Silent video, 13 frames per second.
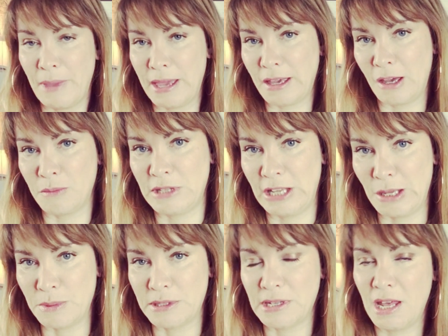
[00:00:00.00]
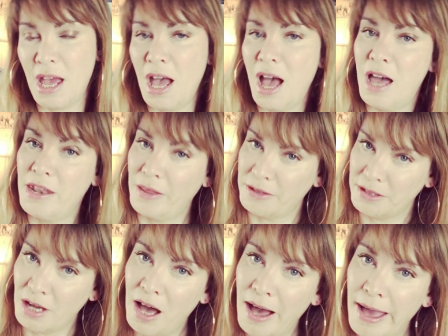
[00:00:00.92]
makeup tips another
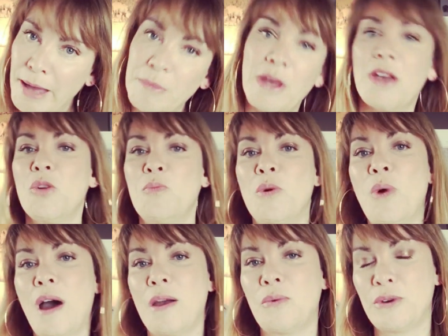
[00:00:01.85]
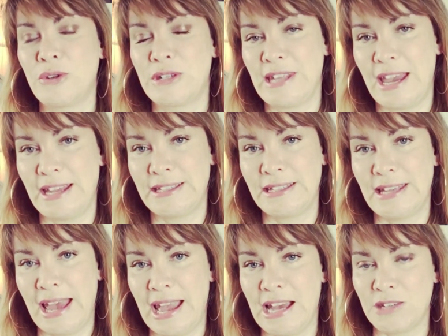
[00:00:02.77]
time, but what I will say
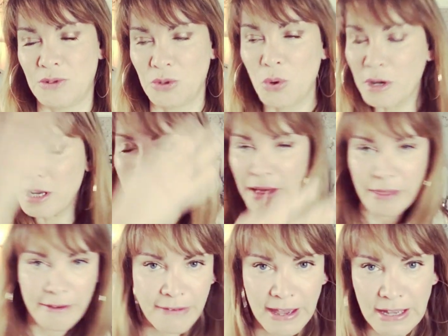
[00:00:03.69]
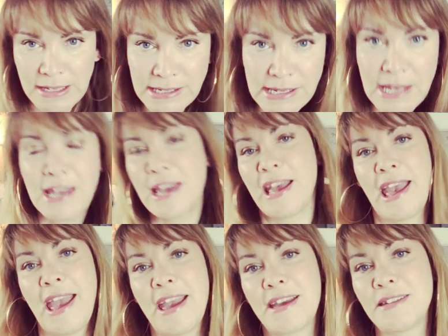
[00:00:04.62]
today as we're talking about the face
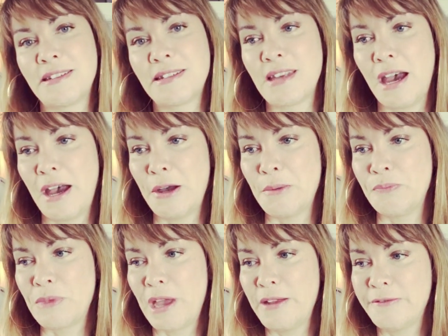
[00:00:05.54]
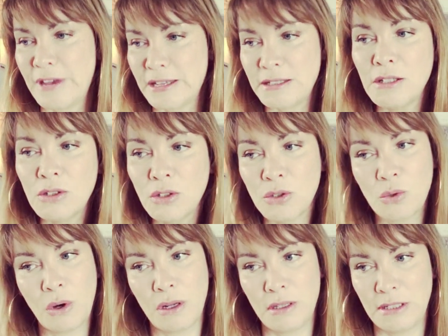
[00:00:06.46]
is invest in good
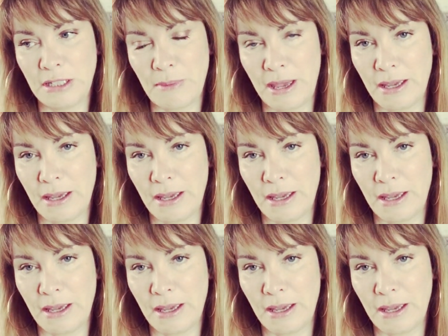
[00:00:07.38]
quality